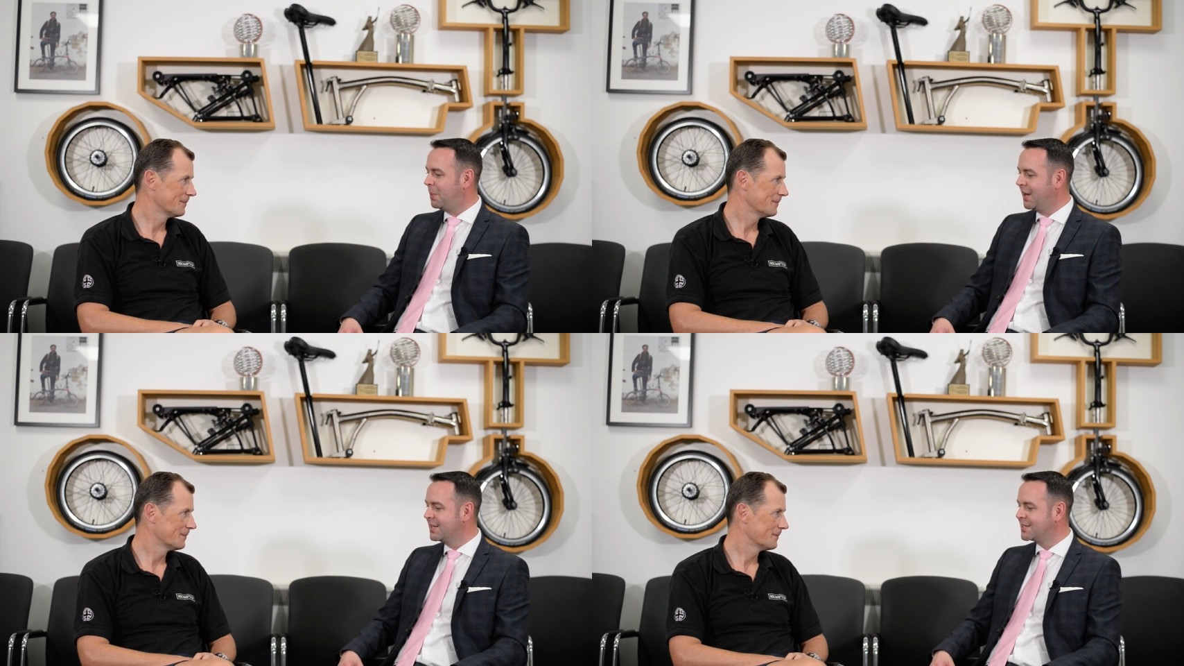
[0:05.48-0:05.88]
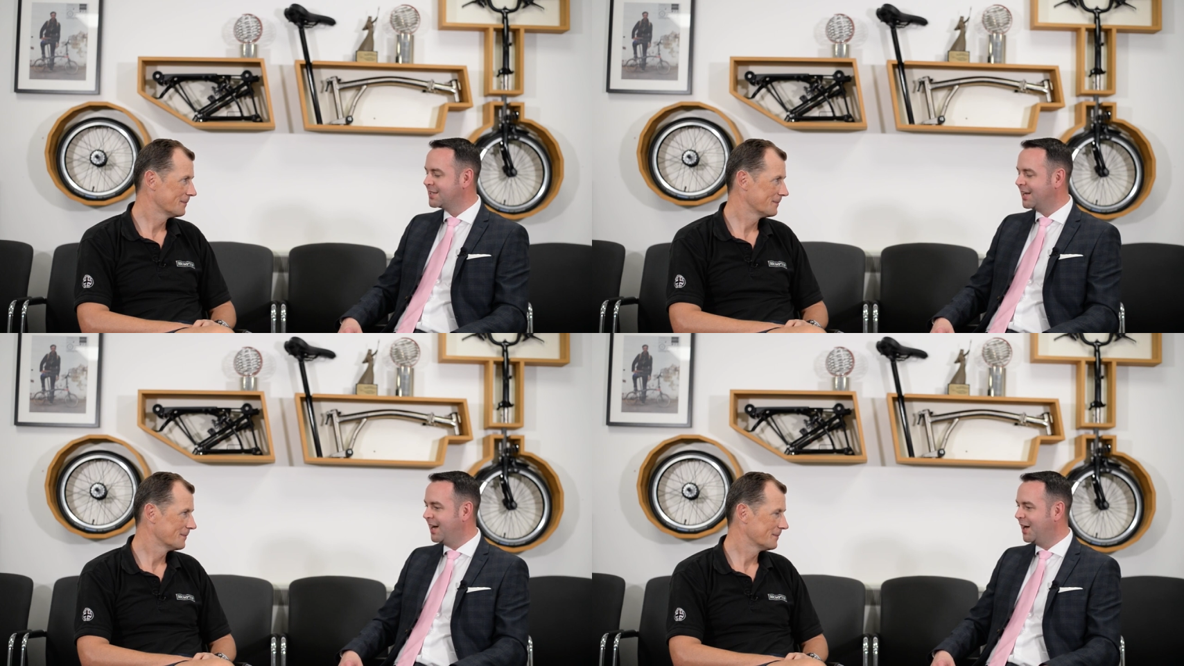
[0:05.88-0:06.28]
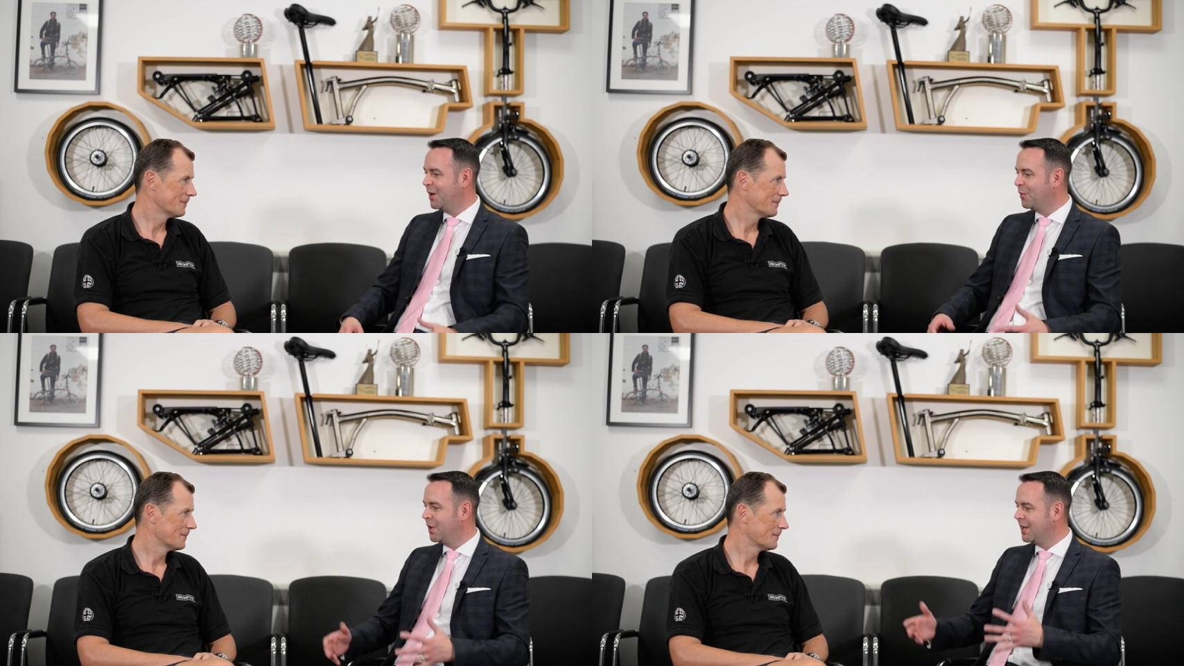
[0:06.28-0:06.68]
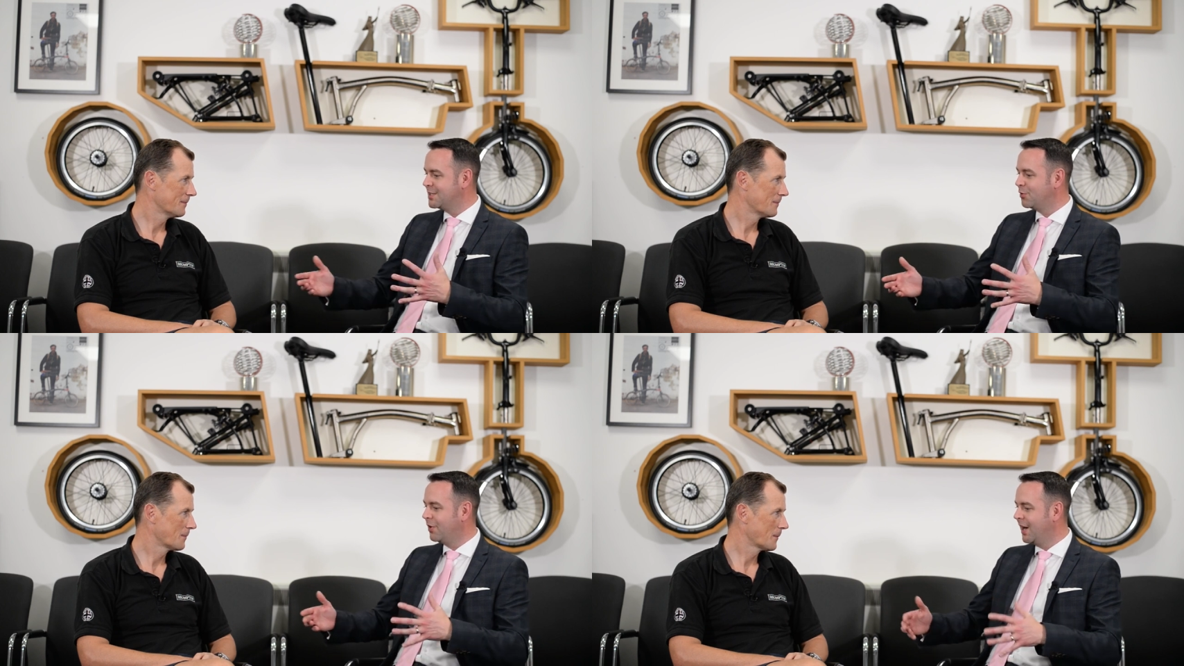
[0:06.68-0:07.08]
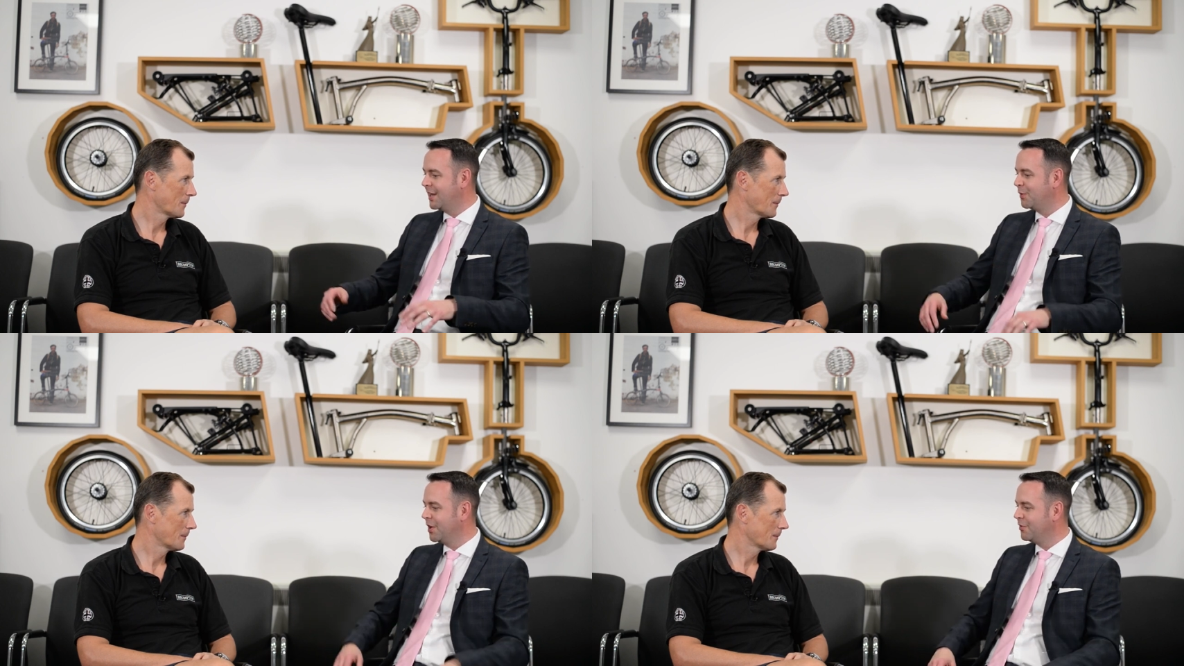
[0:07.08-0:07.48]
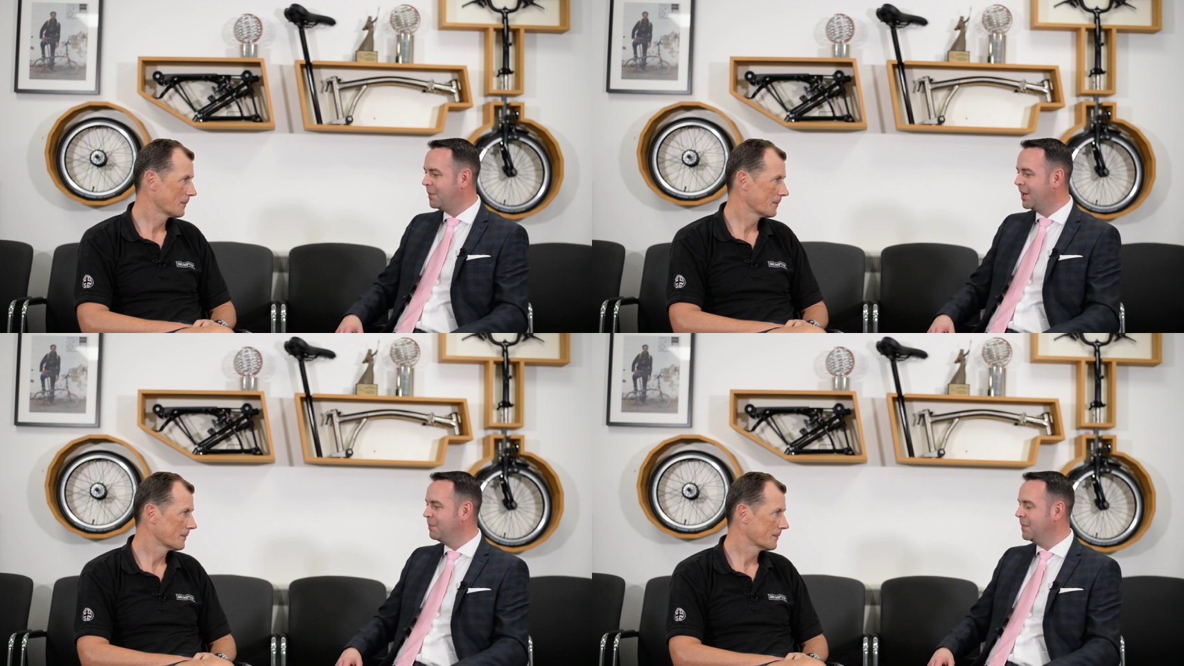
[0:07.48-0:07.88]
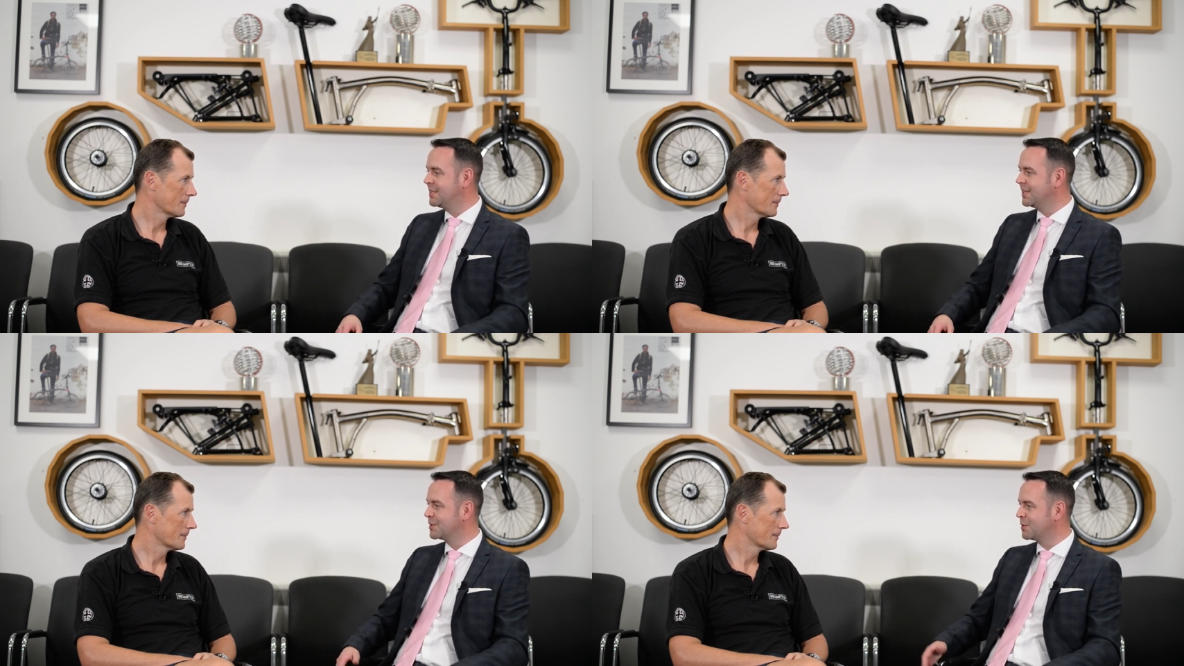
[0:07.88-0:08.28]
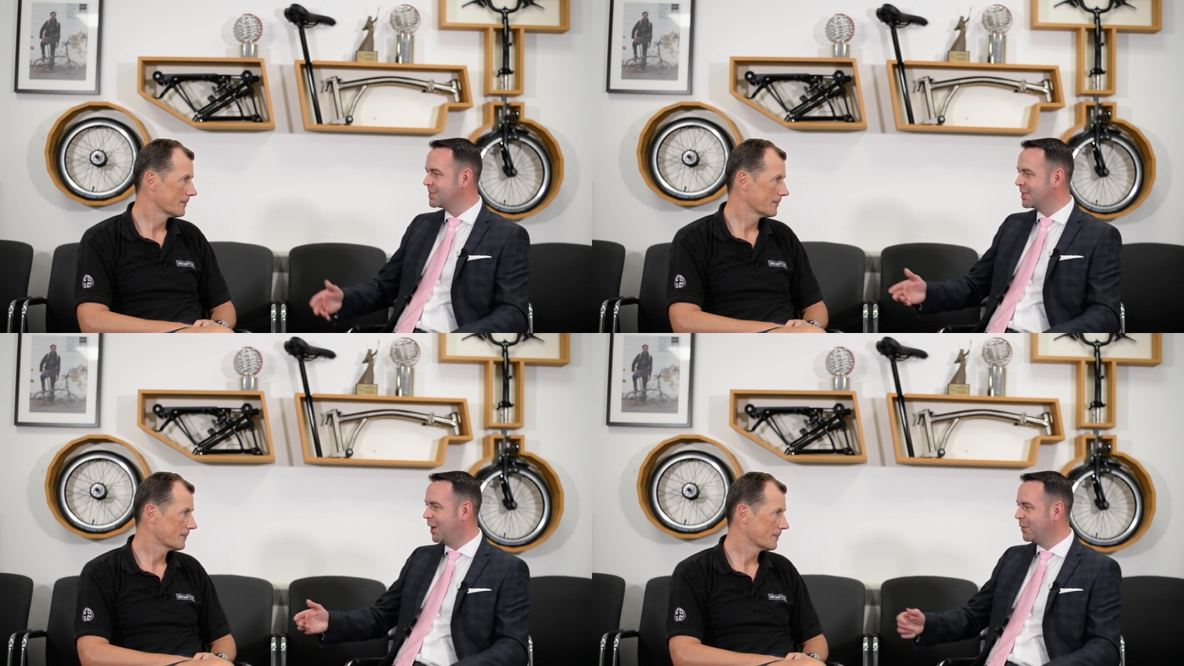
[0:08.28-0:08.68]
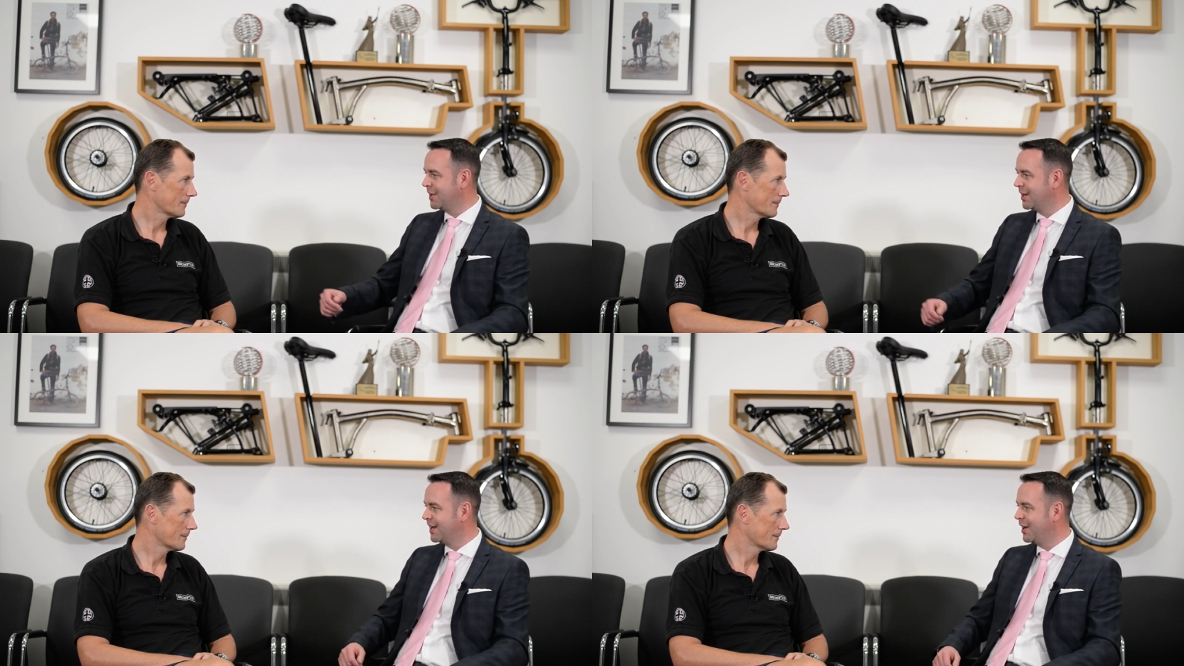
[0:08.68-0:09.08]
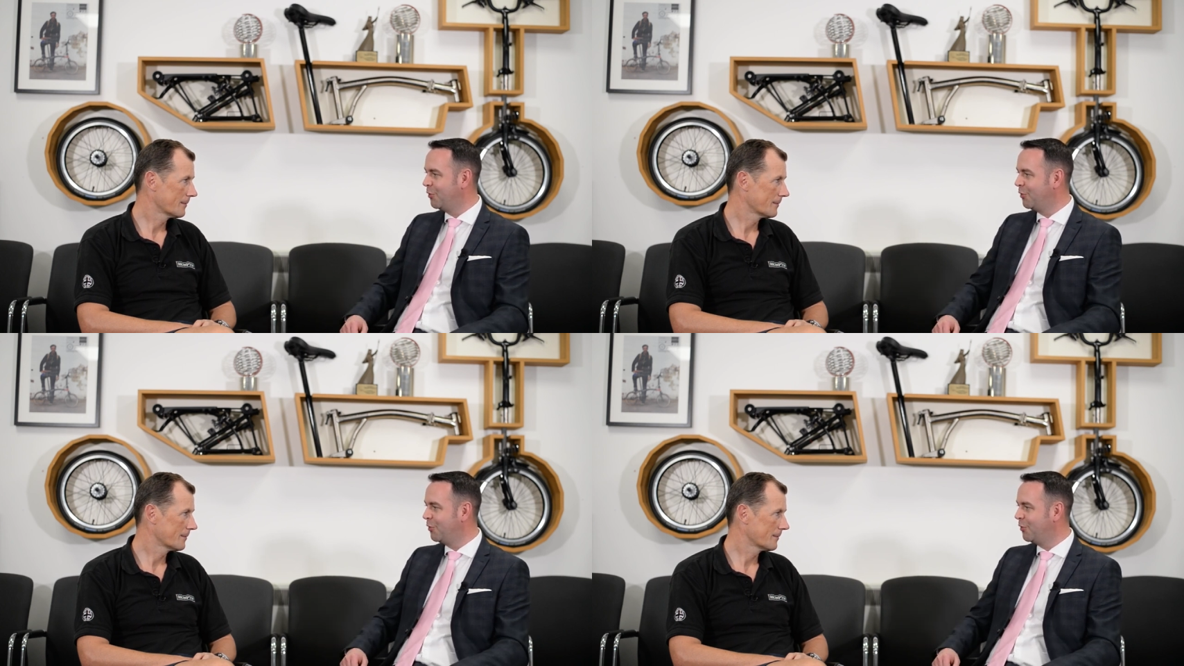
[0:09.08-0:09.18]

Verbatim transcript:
Speaker 1: Bikes. Uh, Will, it's rare that one of my meetings will start with a,